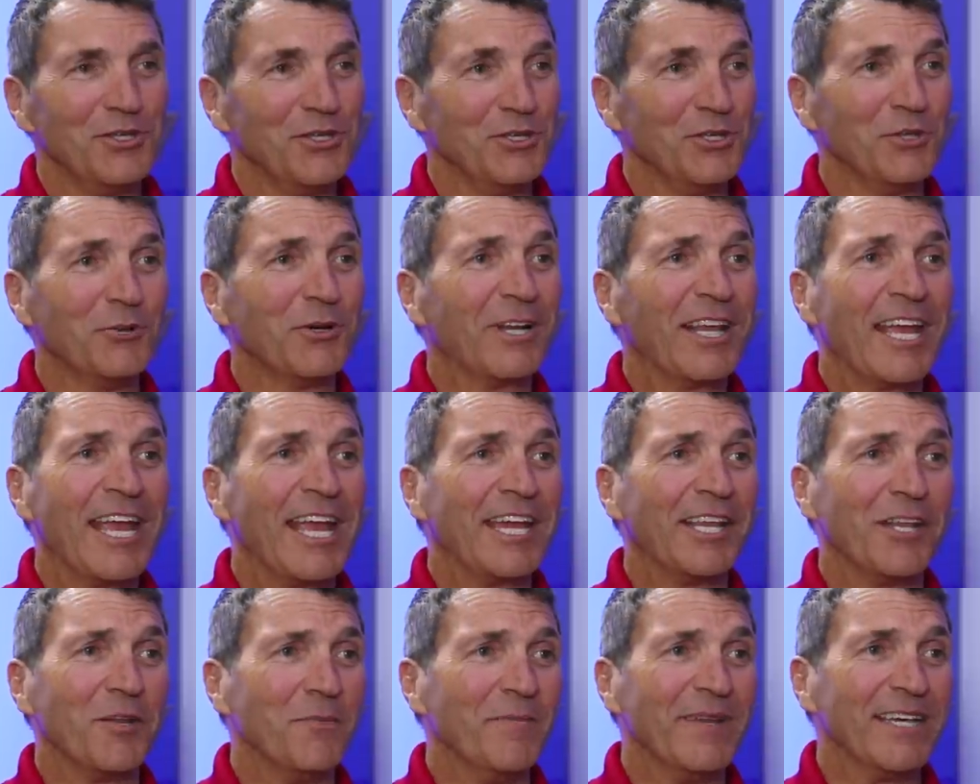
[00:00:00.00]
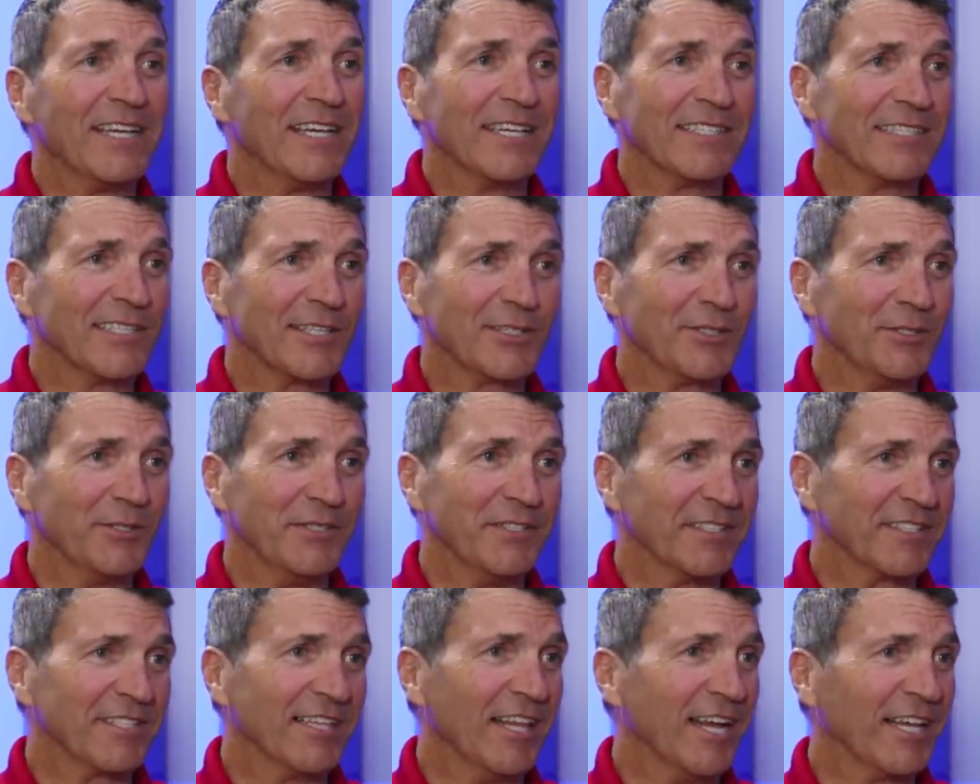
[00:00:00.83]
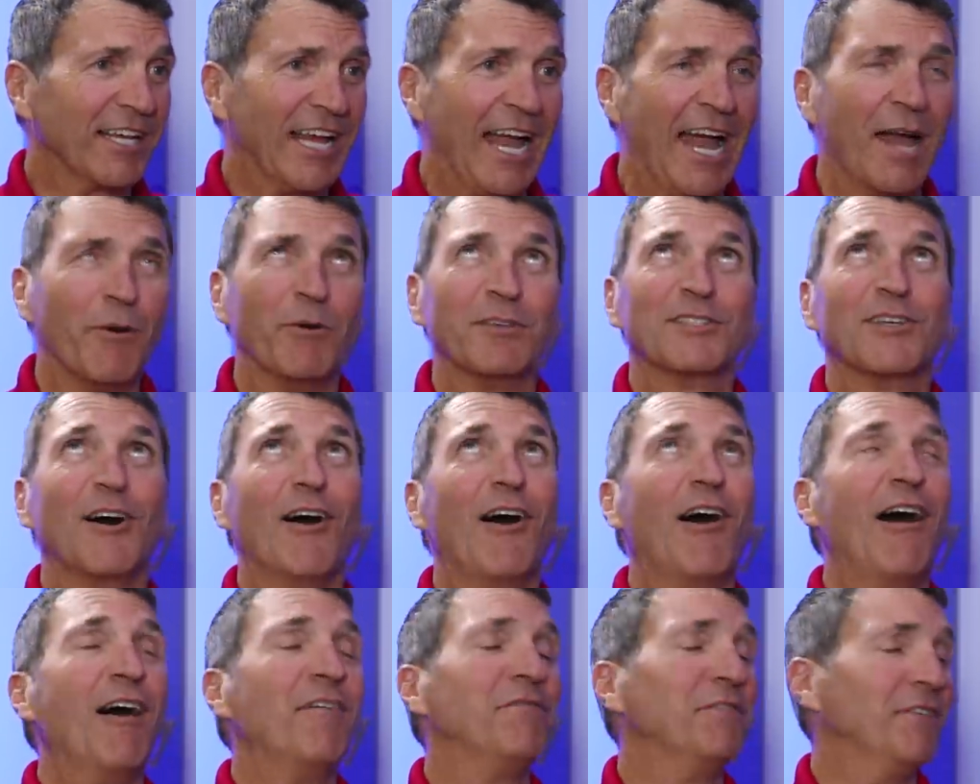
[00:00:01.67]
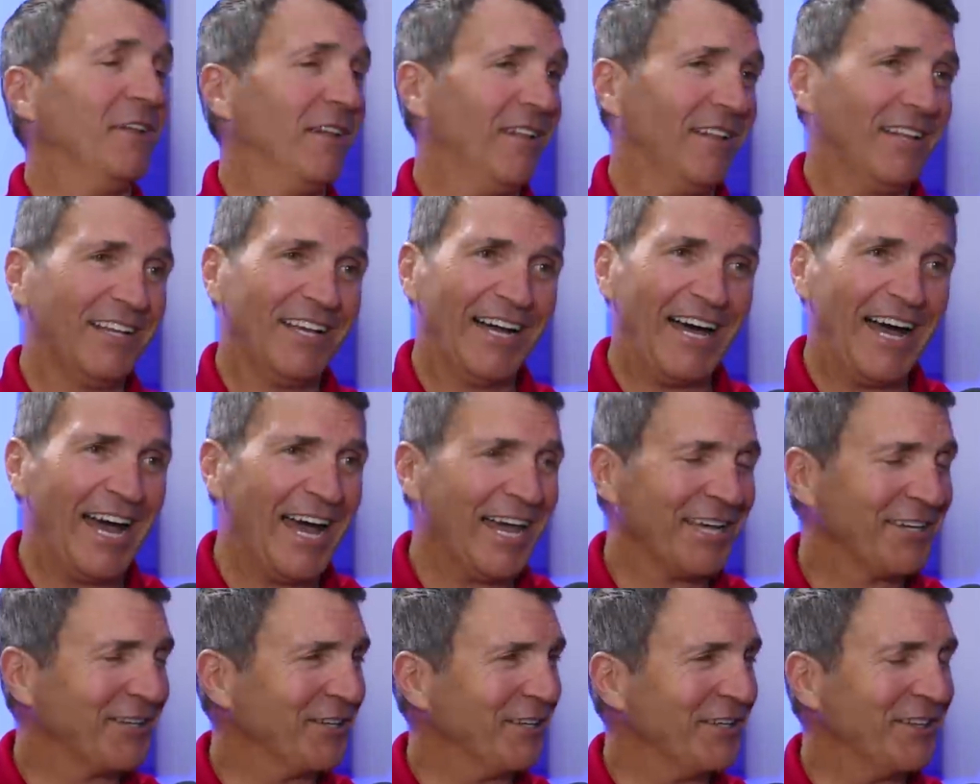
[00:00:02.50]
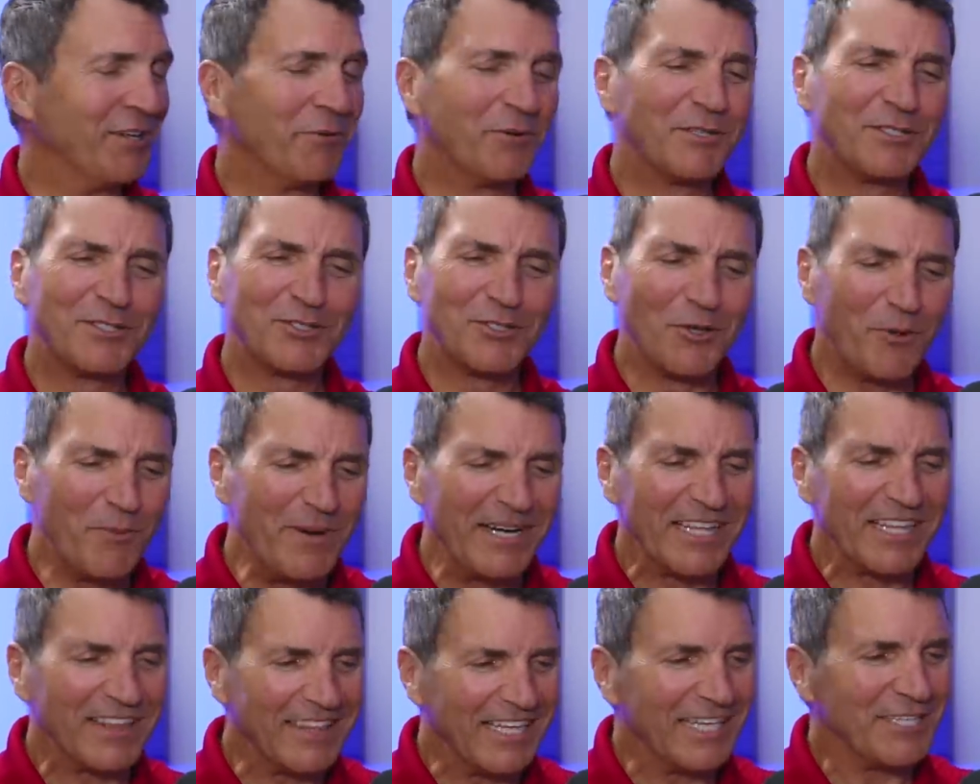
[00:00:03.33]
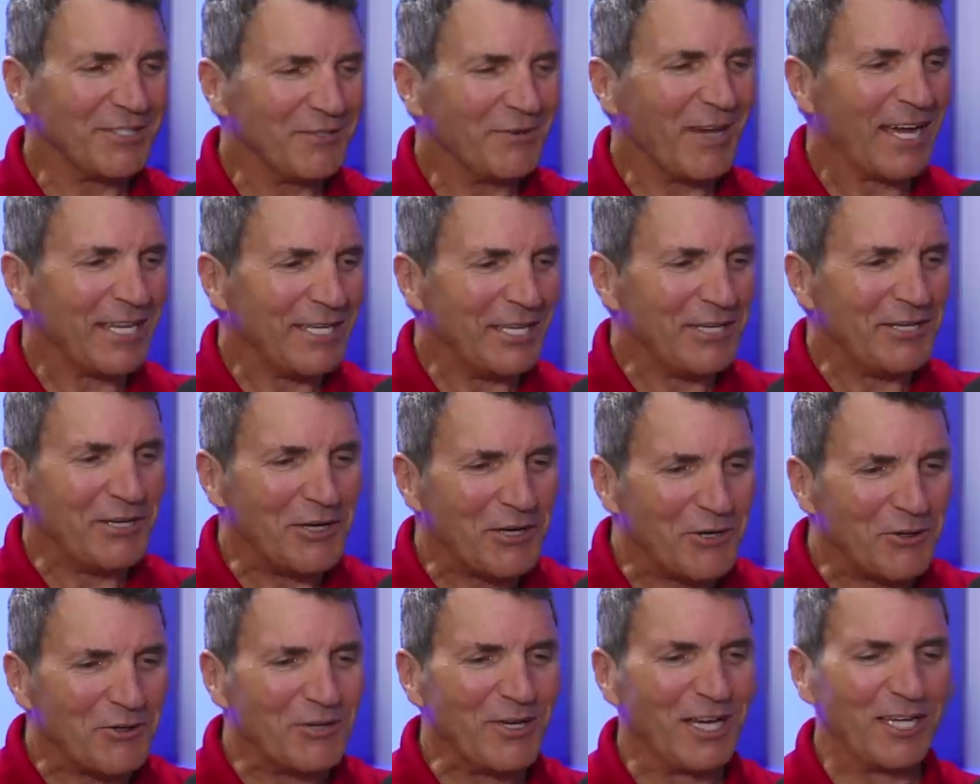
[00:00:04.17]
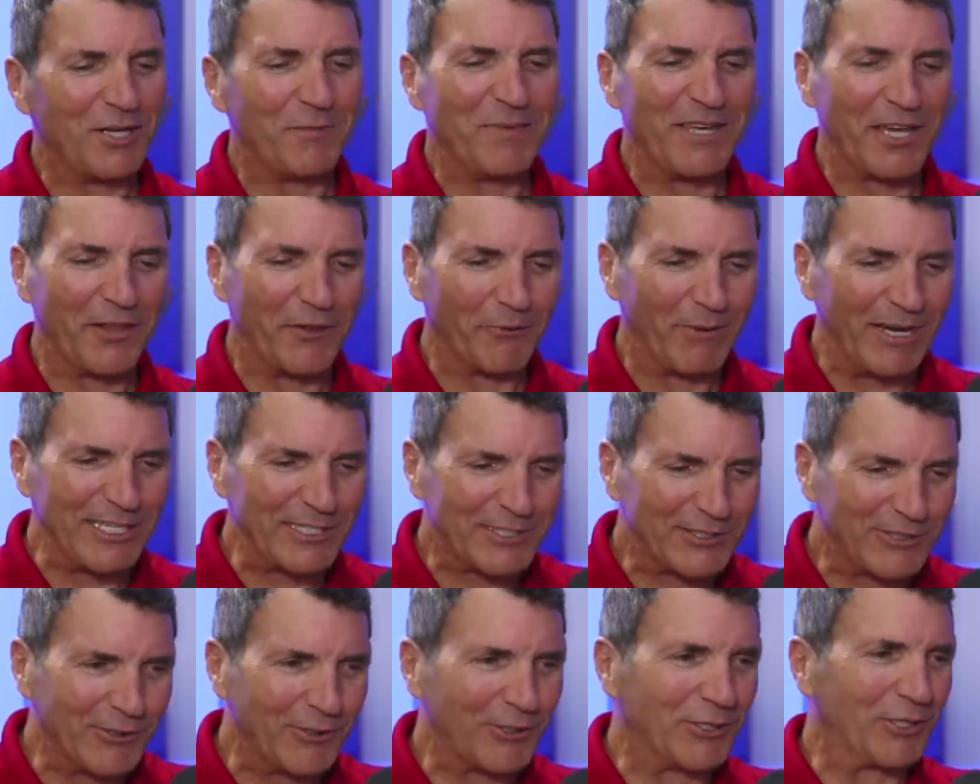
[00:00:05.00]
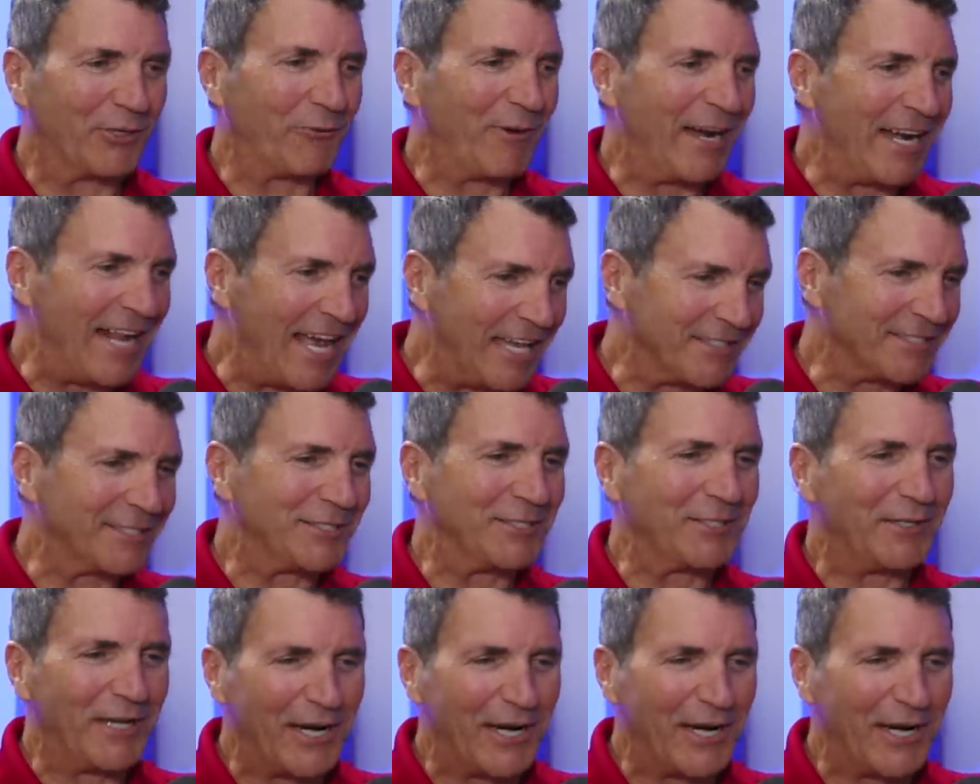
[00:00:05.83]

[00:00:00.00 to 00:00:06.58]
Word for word: You would have hated me as a student, Slug. I was awful. There were so many things you had to do. You had to be on the right circle, right altitude,